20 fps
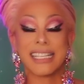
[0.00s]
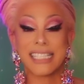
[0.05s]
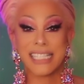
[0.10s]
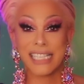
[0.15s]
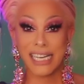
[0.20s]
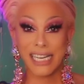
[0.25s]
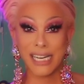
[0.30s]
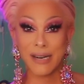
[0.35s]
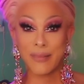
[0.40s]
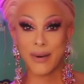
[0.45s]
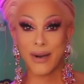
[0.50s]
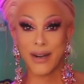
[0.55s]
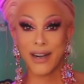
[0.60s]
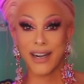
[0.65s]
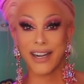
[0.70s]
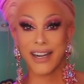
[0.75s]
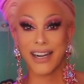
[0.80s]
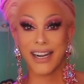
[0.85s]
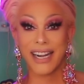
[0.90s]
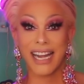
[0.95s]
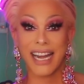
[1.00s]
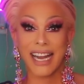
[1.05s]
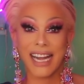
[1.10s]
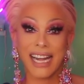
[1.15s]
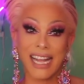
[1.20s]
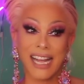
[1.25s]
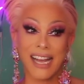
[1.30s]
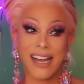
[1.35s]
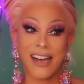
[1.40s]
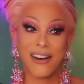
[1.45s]
Tina Burner and
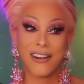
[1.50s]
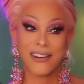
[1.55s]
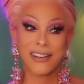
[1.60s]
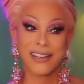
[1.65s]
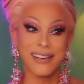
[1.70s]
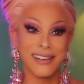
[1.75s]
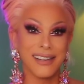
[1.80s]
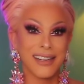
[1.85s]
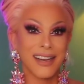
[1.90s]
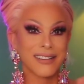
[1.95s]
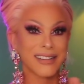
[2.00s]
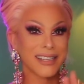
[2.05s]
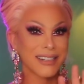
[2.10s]
how, you know,